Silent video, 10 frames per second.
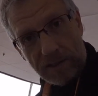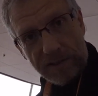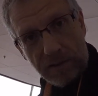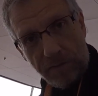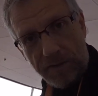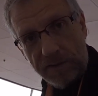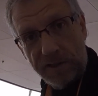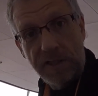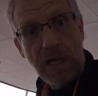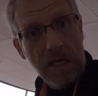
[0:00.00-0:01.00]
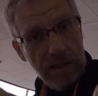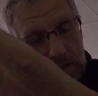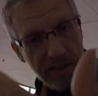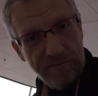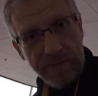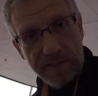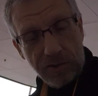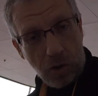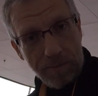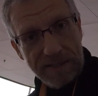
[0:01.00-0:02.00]
Article 13, leave me a
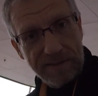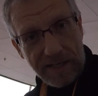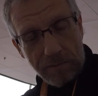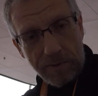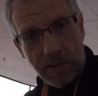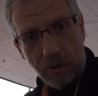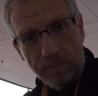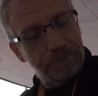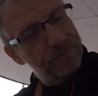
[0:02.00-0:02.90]
comment down below.